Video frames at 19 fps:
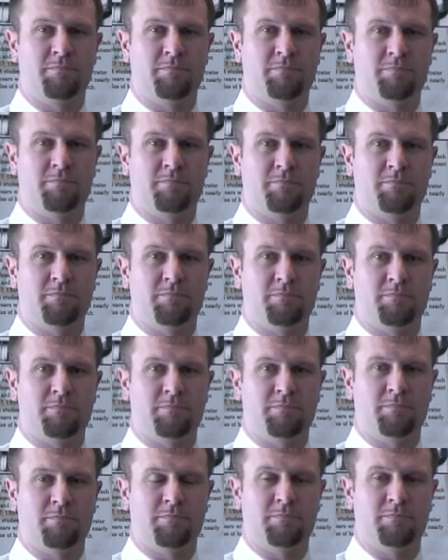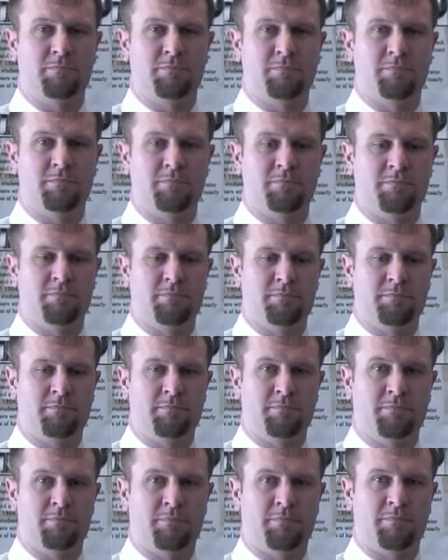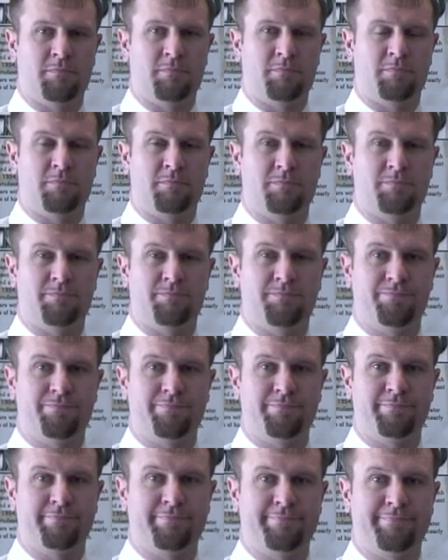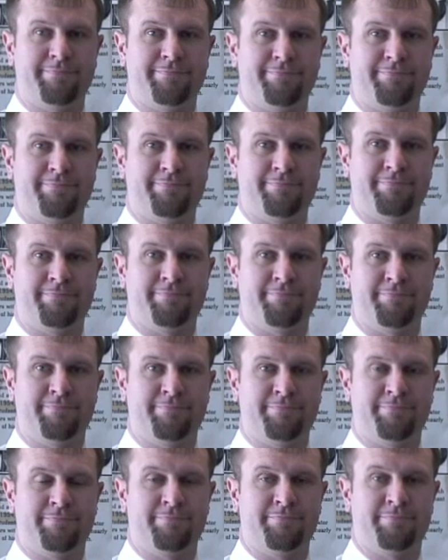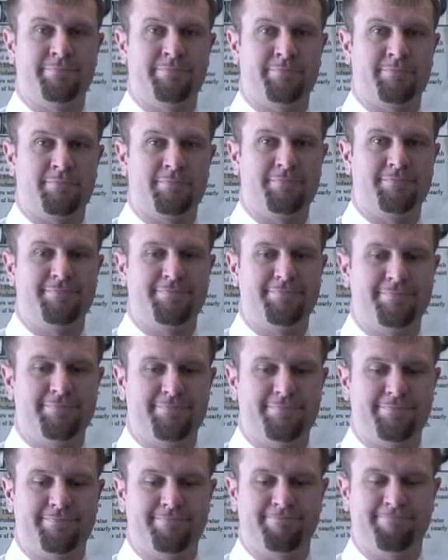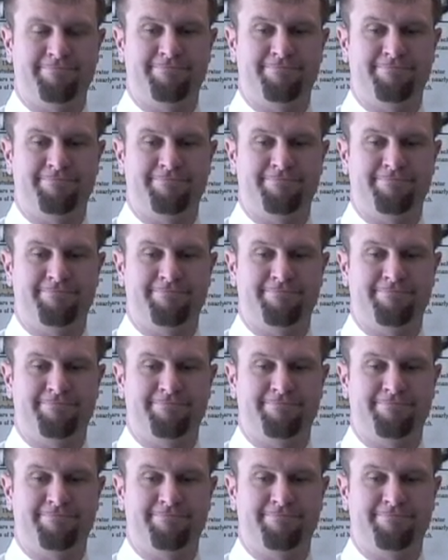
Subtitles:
The person shown says nothing.